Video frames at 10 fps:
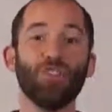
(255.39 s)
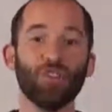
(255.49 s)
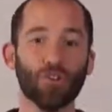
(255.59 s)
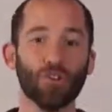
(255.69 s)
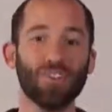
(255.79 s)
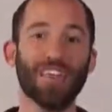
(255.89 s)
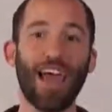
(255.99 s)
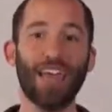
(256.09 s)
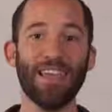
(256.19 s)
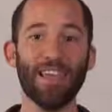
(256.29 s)
turns
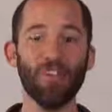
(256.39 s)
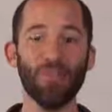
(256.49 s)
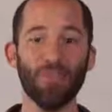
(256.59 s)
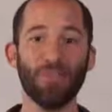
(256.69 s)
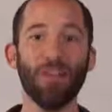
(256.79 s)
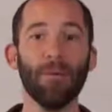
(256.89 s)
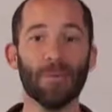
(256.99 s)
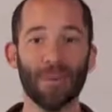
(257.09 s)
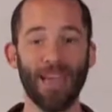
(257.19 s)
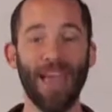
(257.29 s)
that into
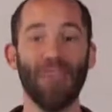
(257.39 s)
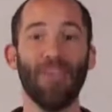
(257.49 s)
something